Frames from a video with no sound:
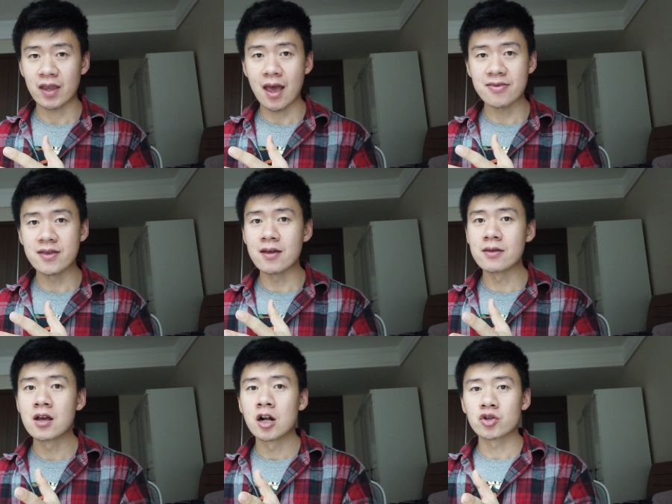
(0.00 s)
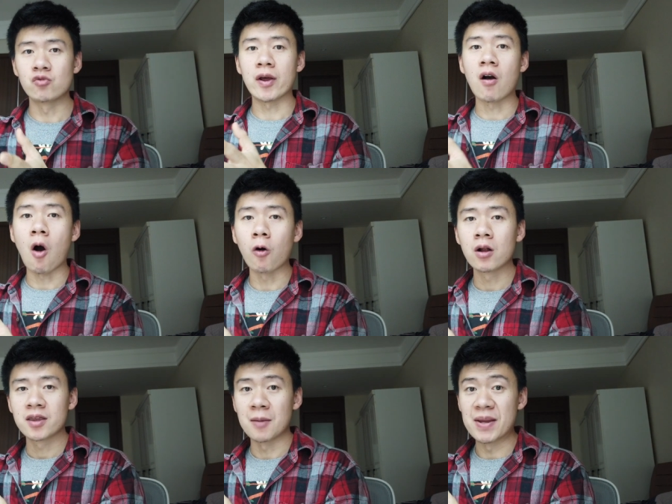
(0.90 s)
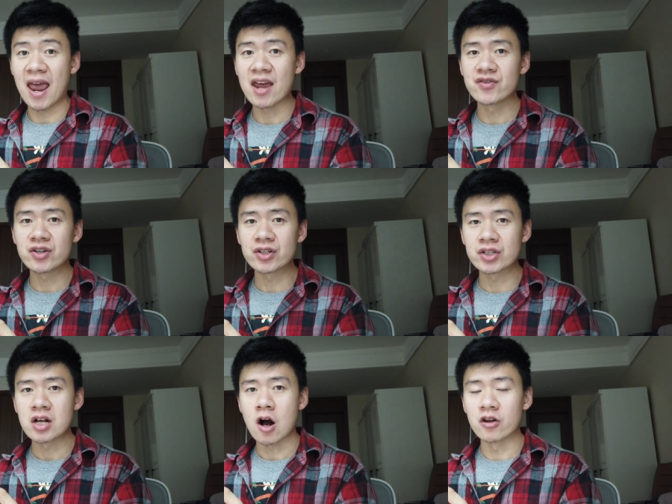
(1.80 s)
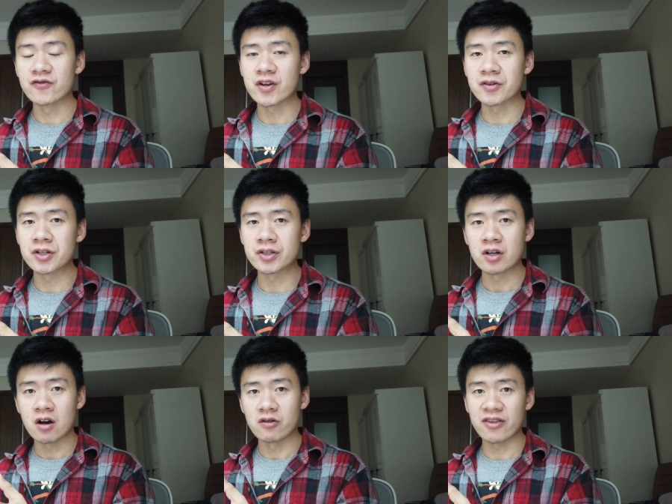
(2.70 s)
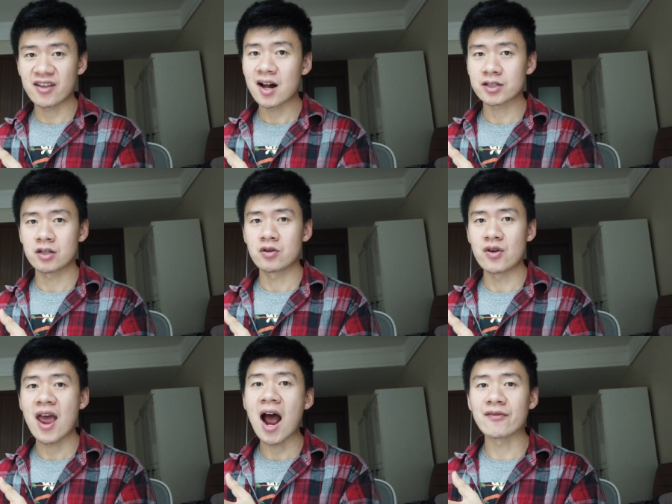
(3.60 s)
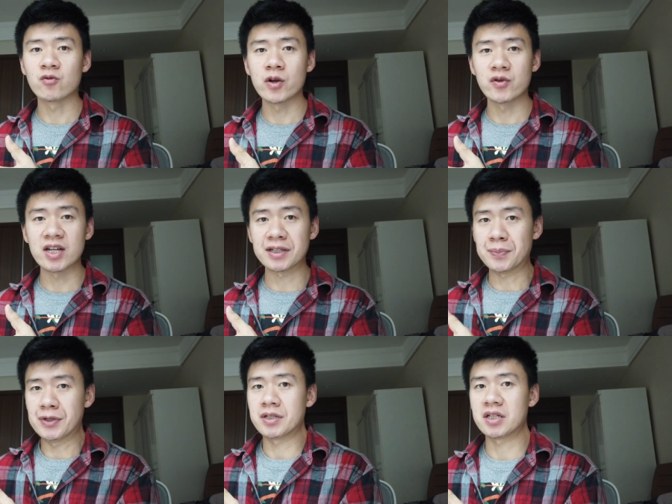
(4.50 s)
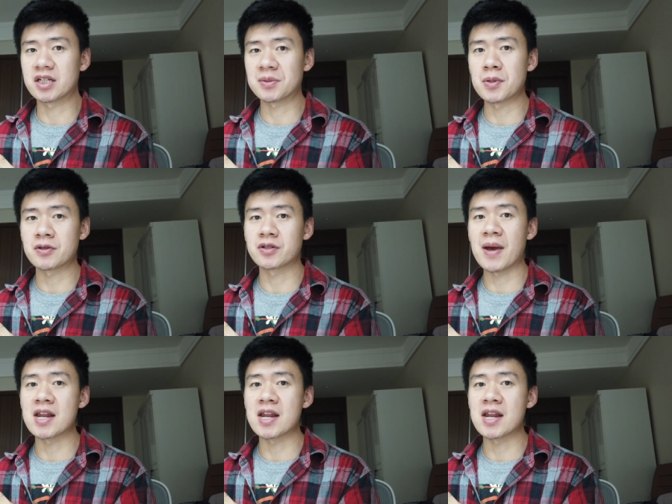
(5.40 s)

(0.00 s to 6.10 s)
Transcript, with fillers: and then to recall the behaviors or the feelings or the thoughts you have when you experience, experience these bad